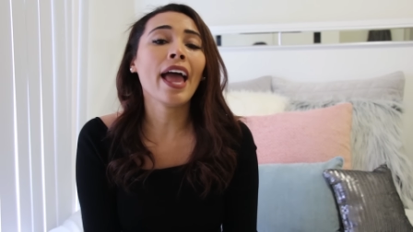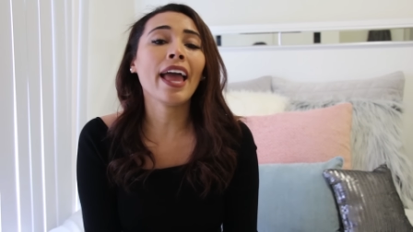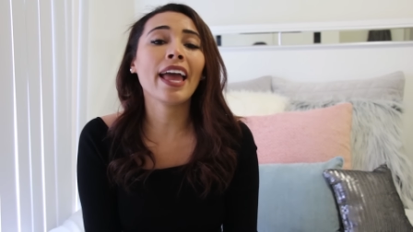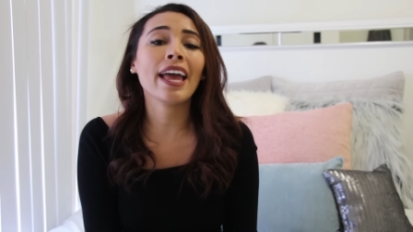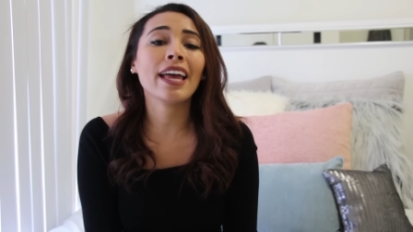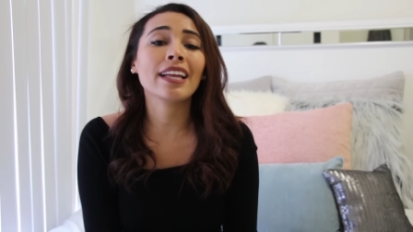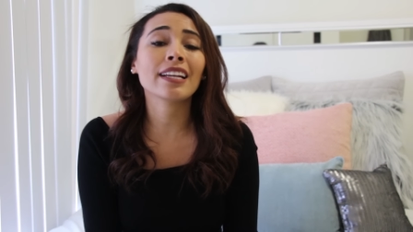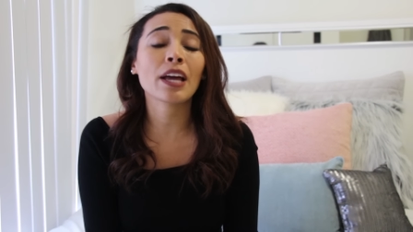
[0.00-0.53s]

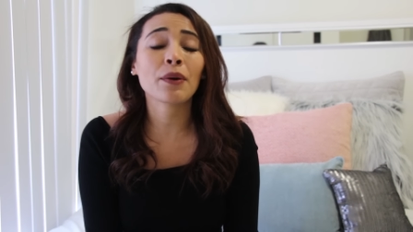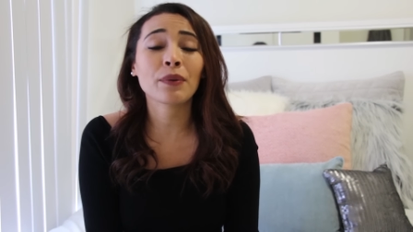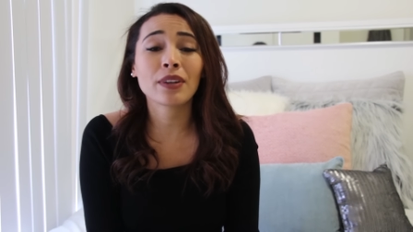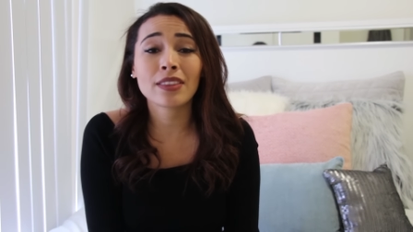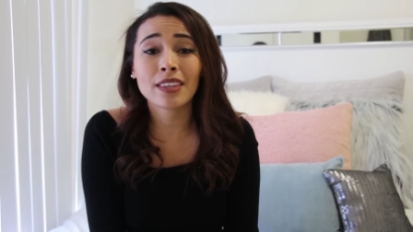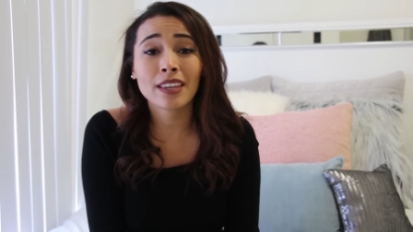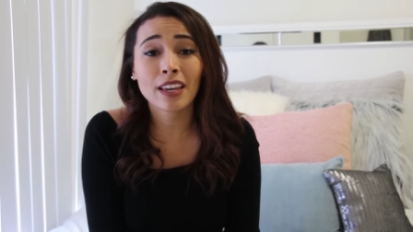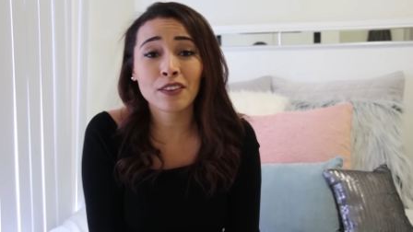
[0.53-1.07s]
And I
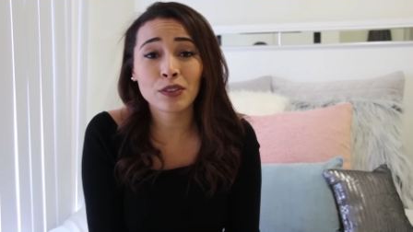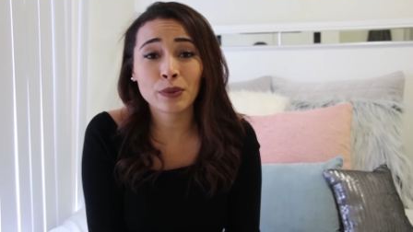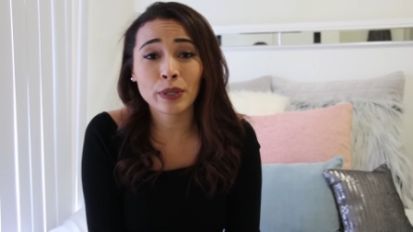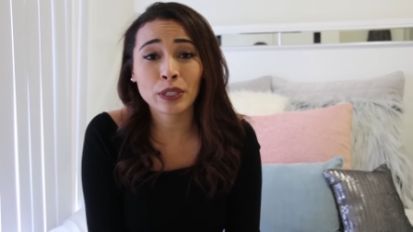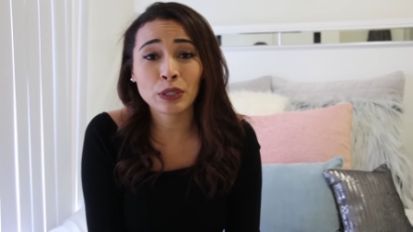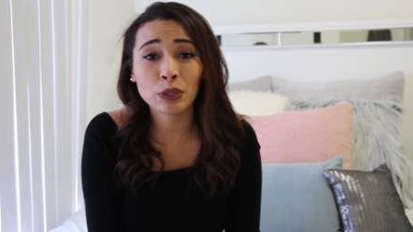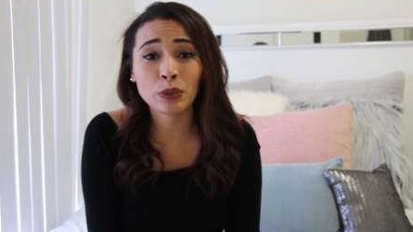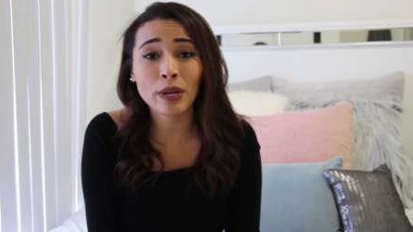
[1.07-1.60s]
want to thank
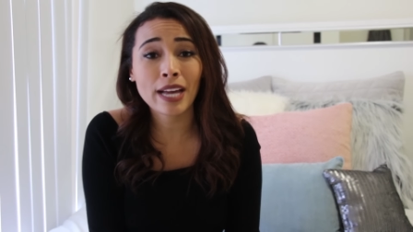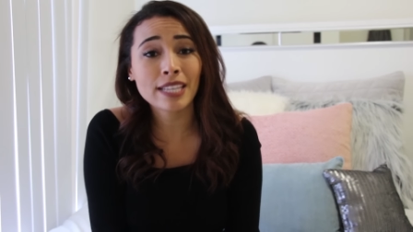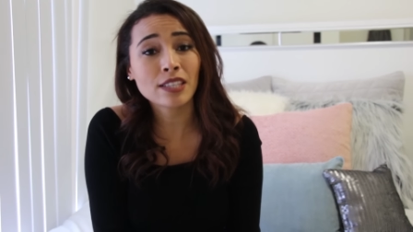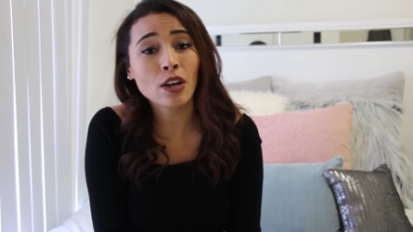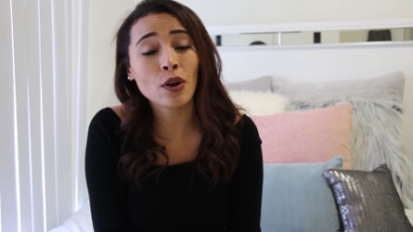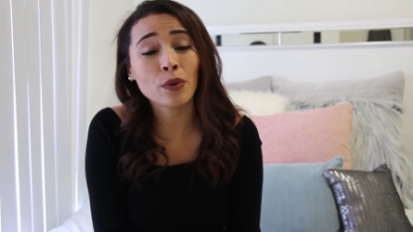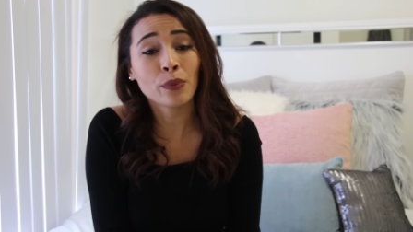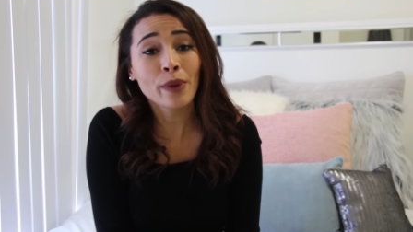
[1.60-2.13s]
everyone who
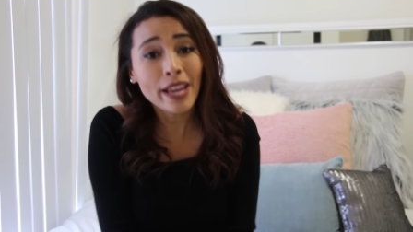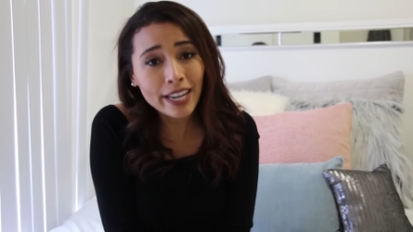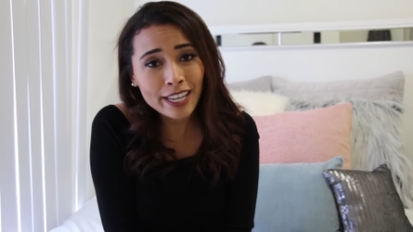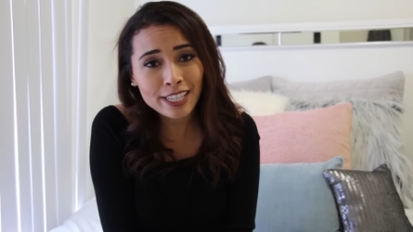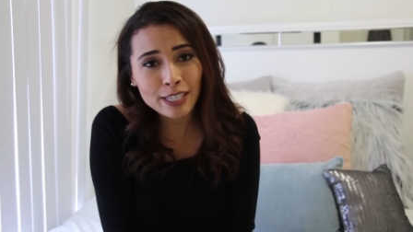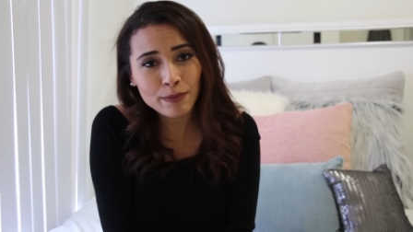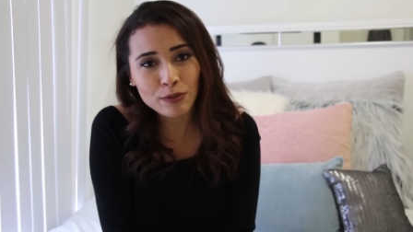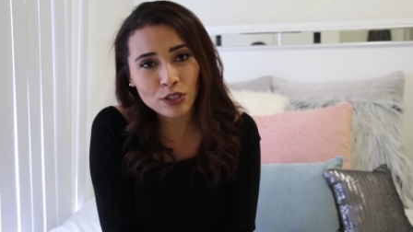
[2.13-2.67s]
has
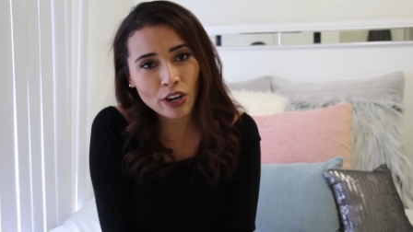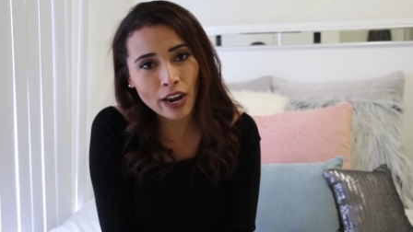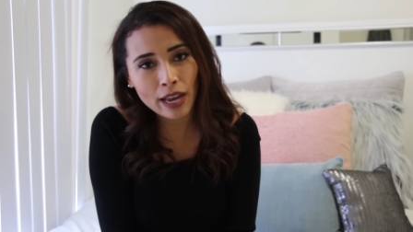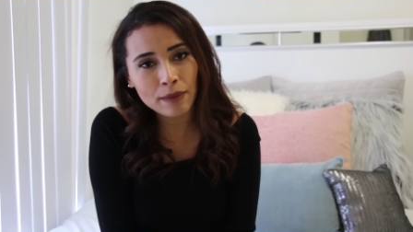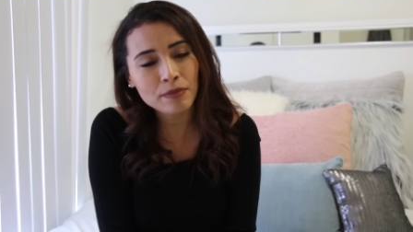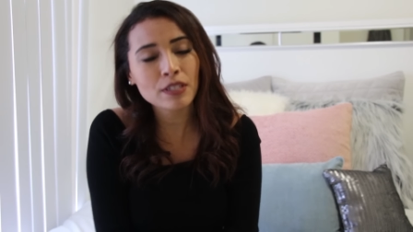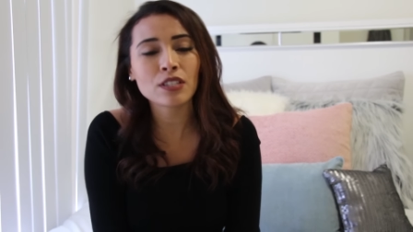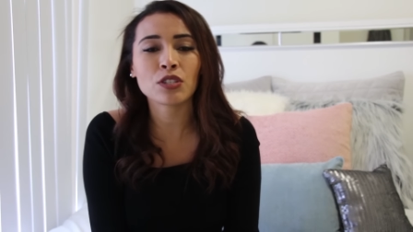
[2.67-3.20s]
already
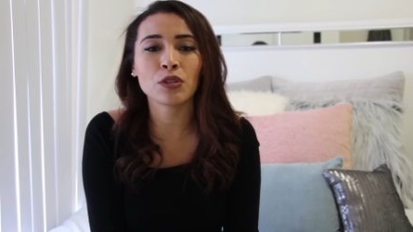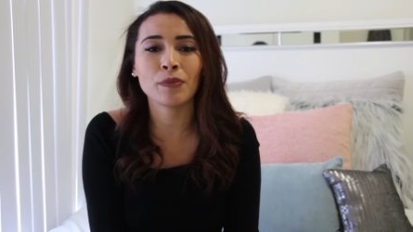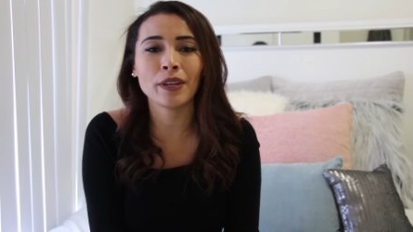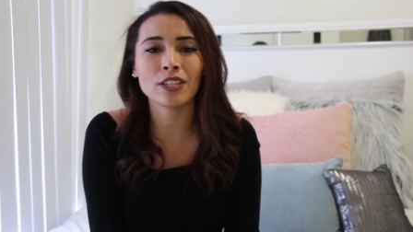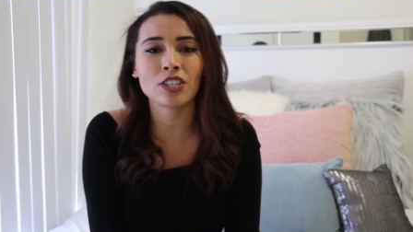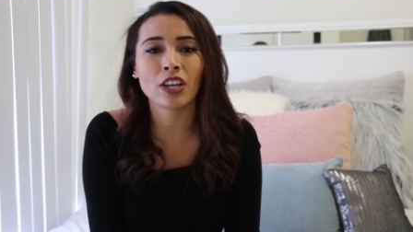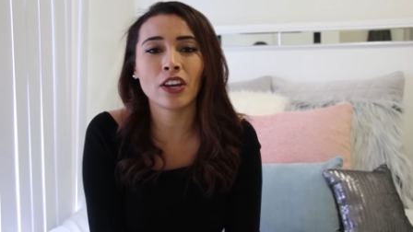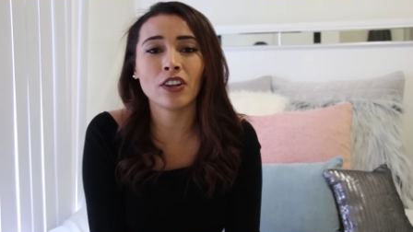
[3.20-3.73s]
subscribed to
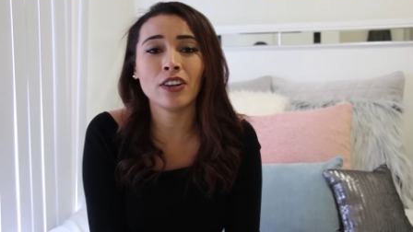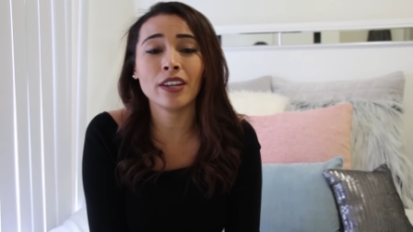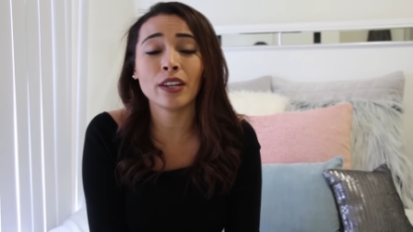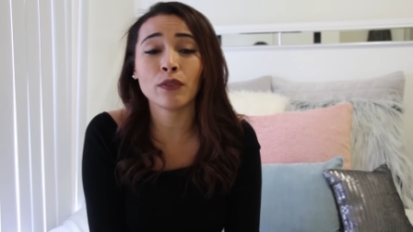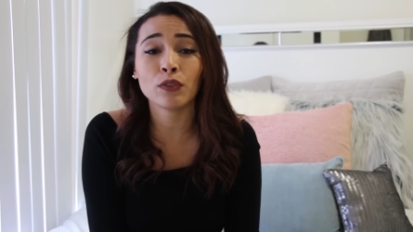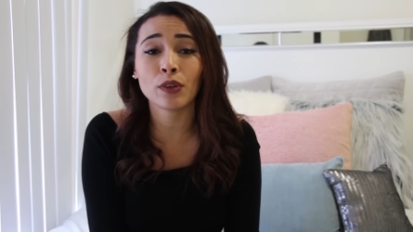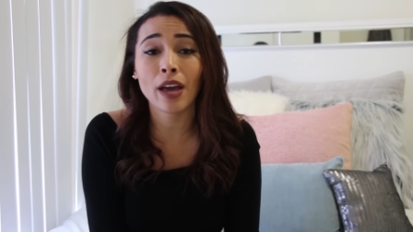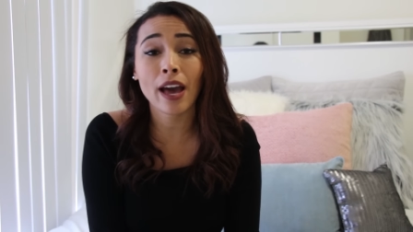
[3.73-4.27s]
my channel.
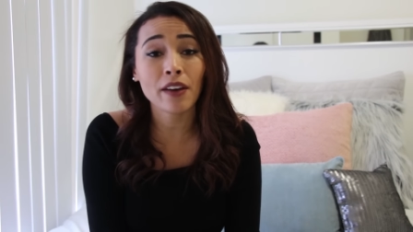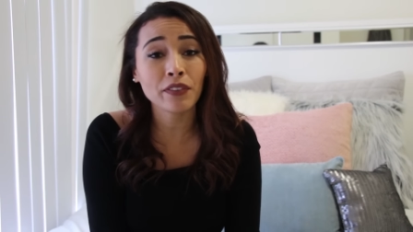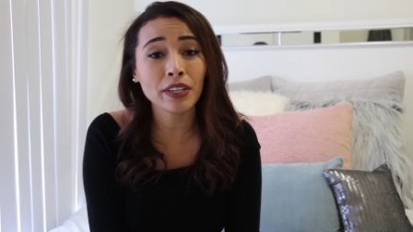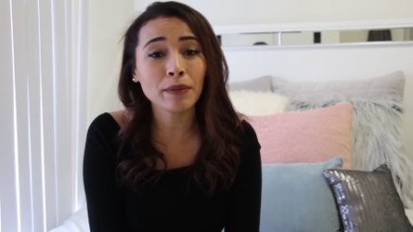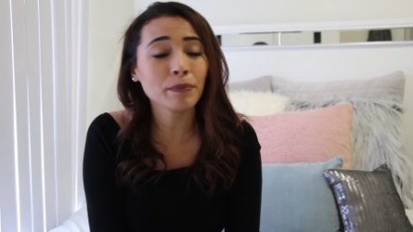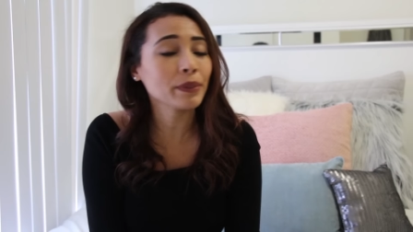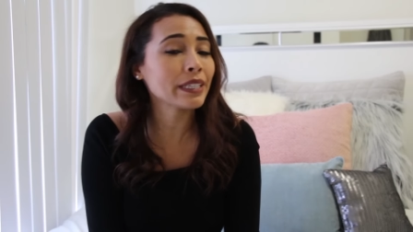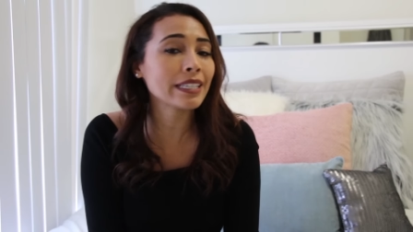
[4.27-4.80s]
And if you
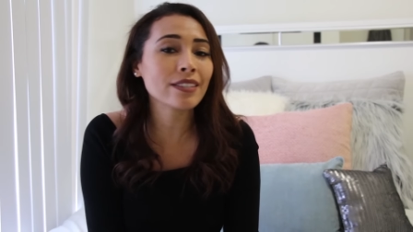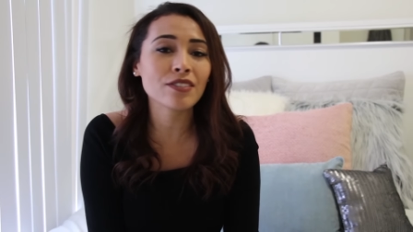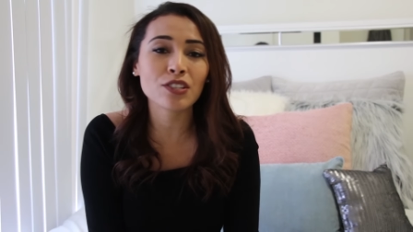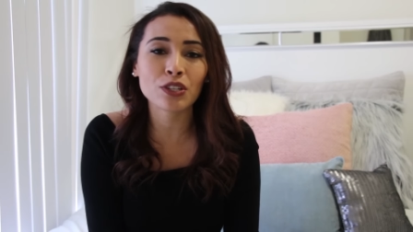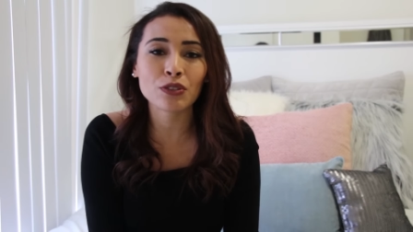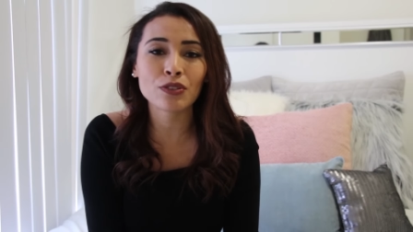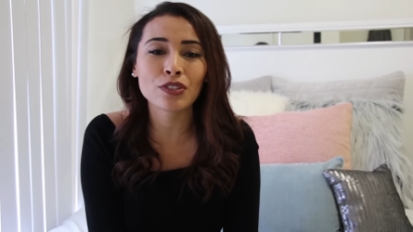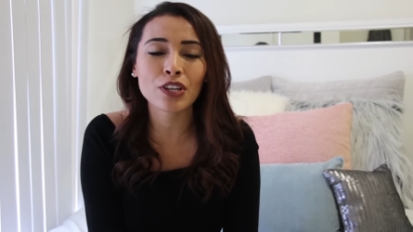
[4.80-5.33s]
haven't, please
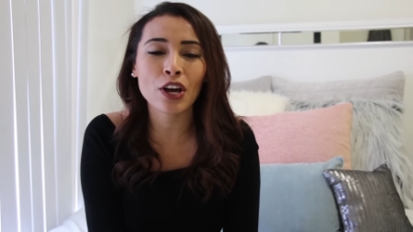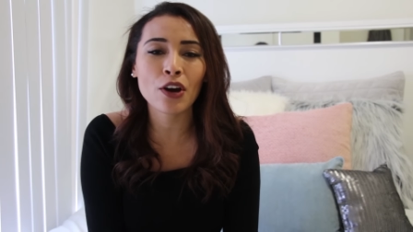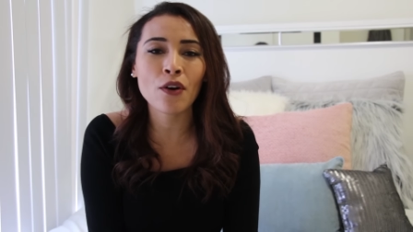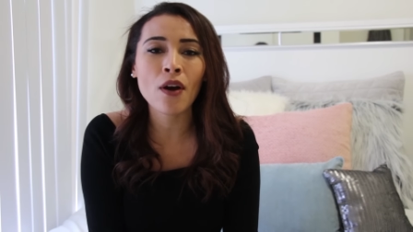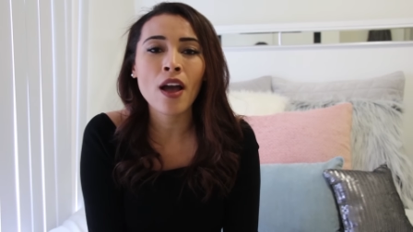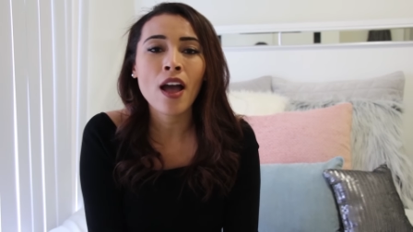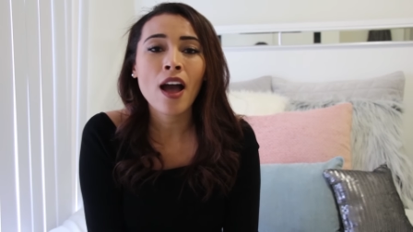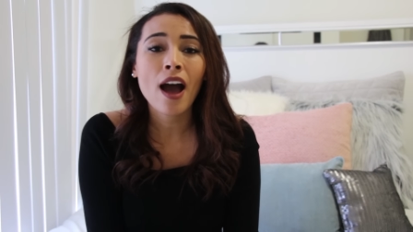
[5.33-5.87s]
do
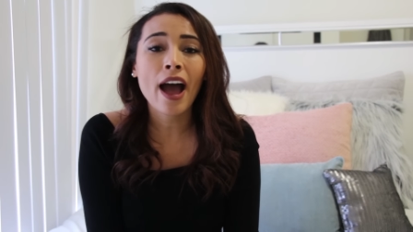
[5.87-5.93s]
so.